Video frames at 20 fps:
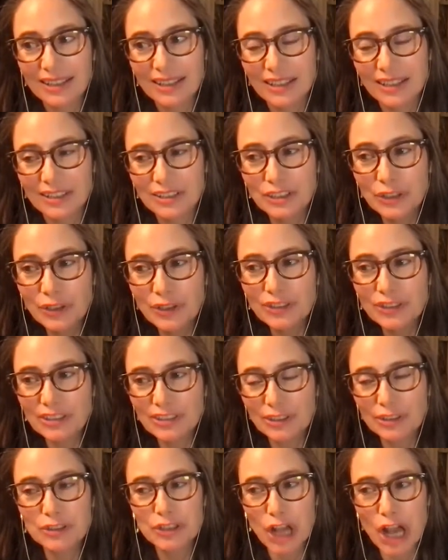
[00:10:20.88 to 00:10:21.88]
uses
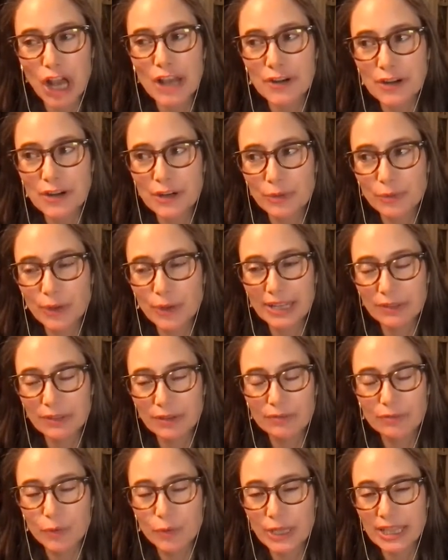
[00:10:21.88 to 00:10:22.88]
her daughter in a way to
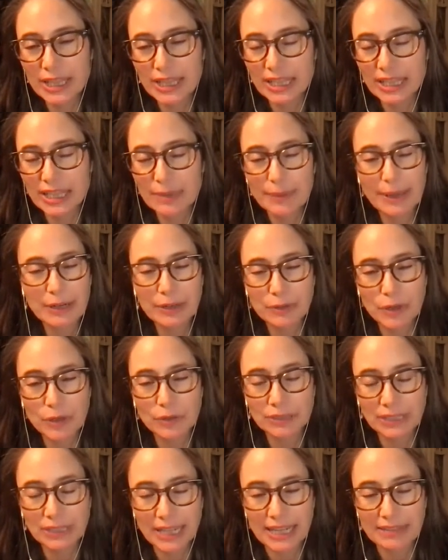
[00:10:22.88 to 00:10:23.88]
avoid thinking about her
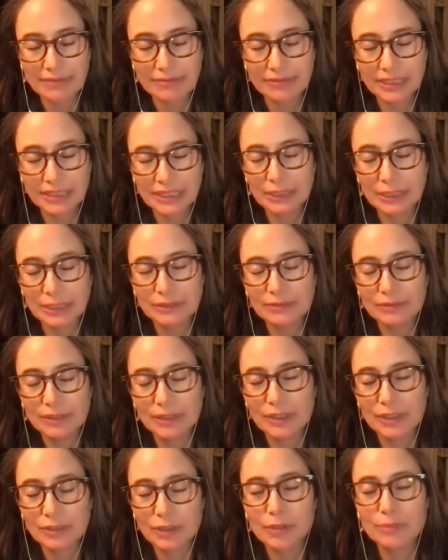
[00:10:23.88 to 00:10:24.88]
own life, you know,
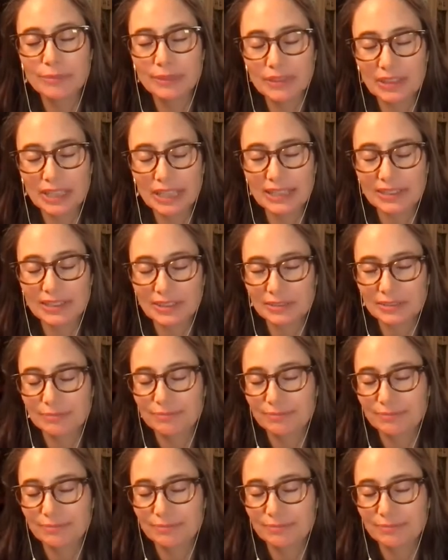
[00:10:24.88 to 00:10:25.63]
her own mistakes.